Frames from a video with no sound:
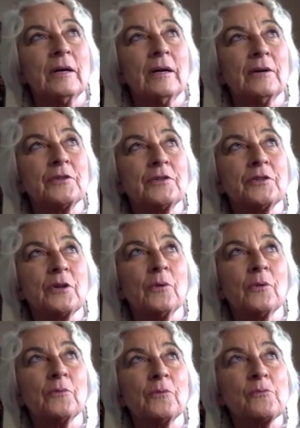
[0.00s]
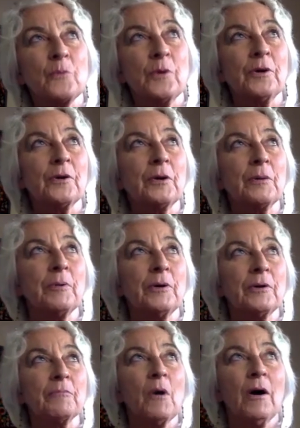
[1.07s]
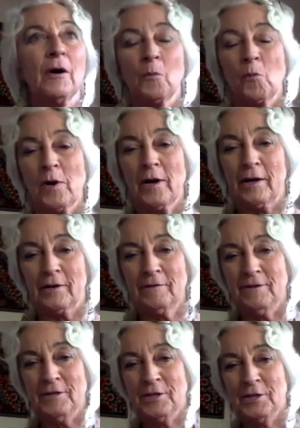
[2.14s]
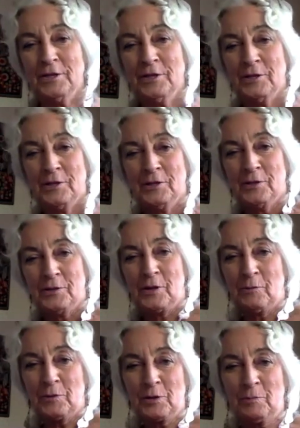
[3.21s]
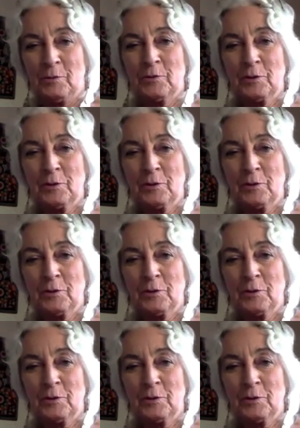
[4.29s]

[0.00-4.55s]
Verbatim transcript: So we're going to put Mod 1, that was supposed to